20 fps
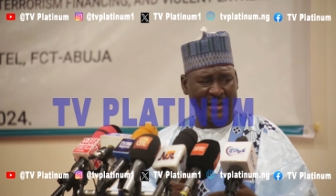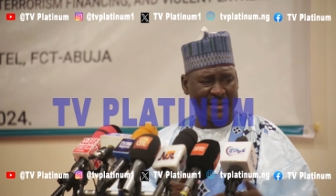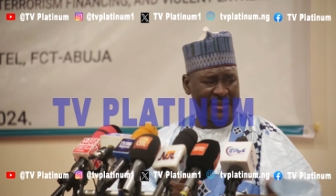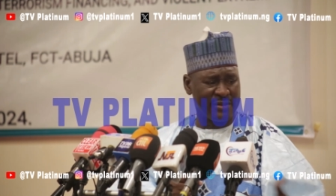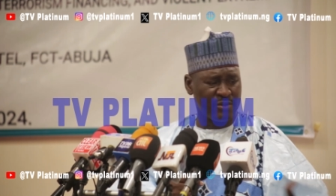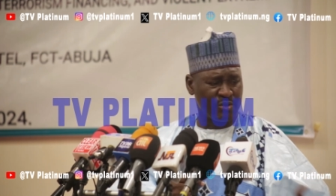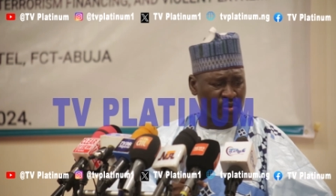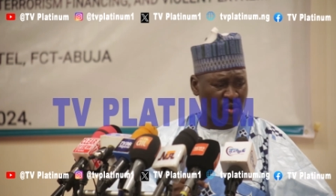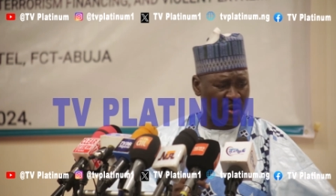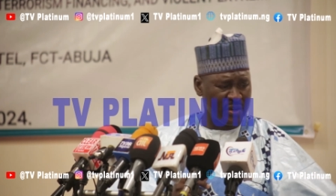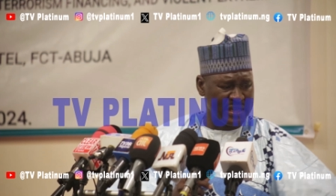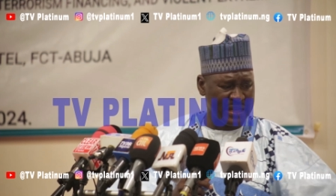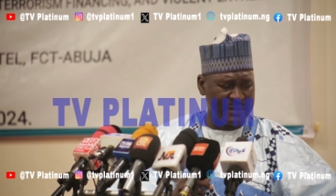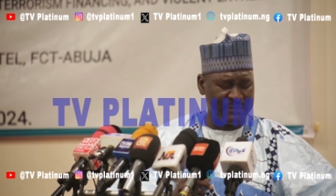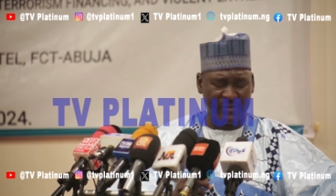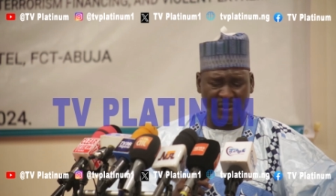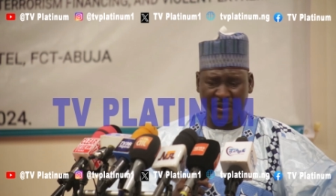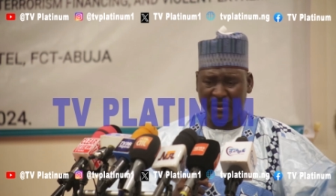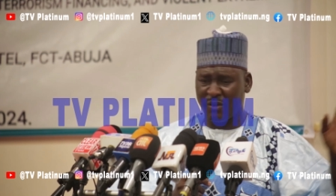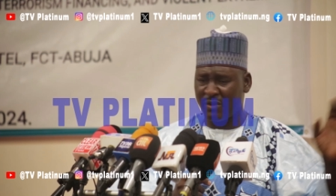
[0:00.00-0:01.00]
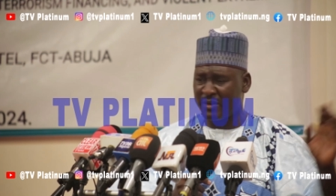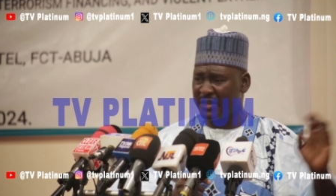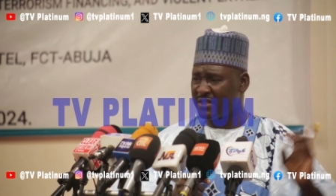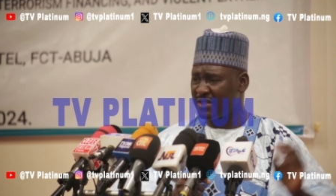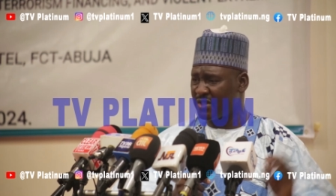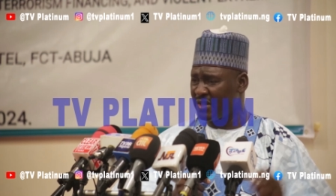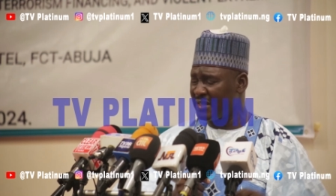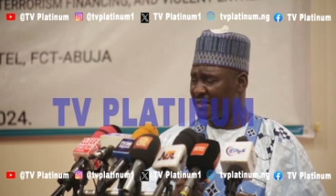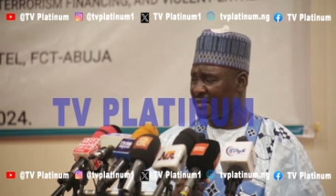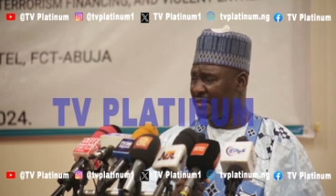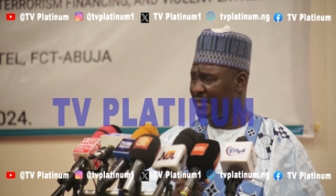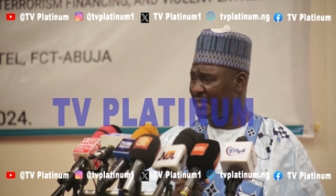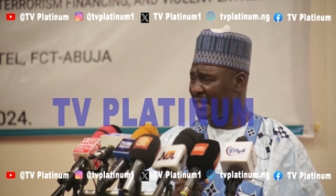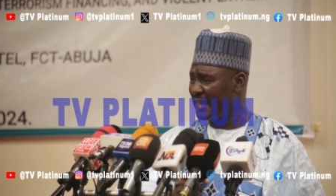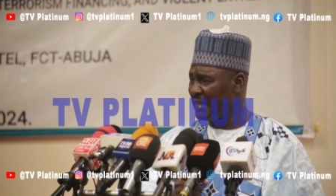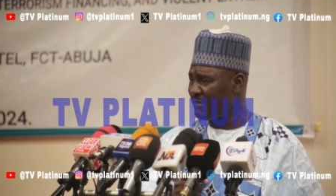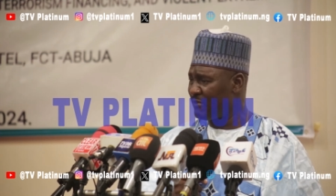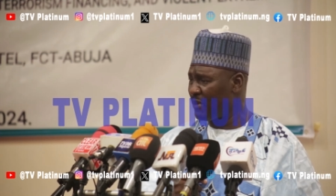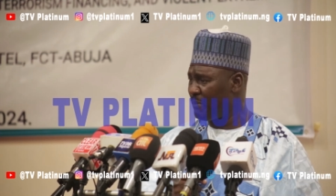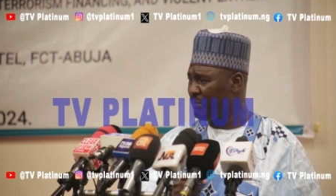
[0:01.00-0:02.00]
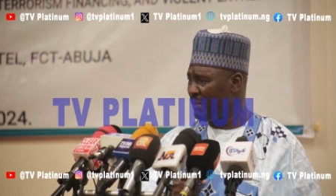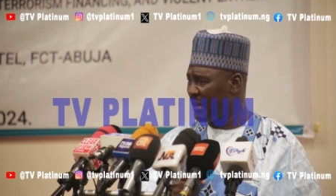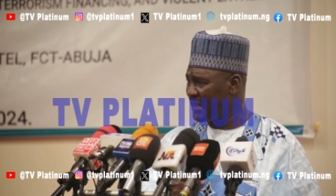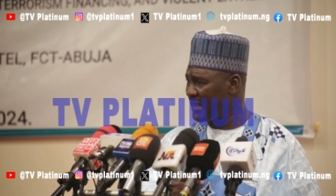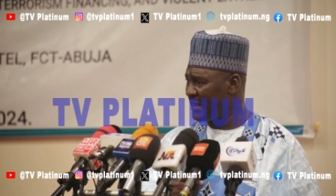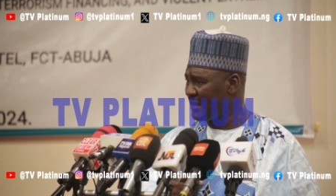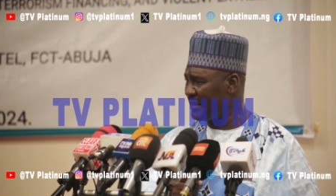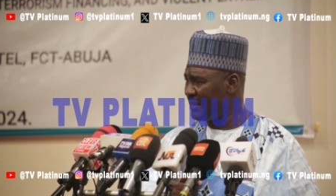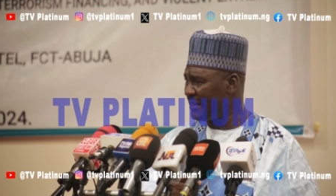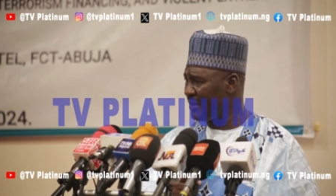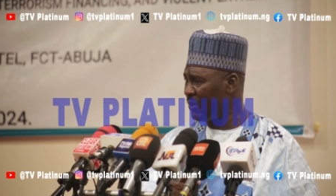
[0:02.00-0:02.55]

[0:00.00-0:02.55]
and then you throw them on the street in the name of begging.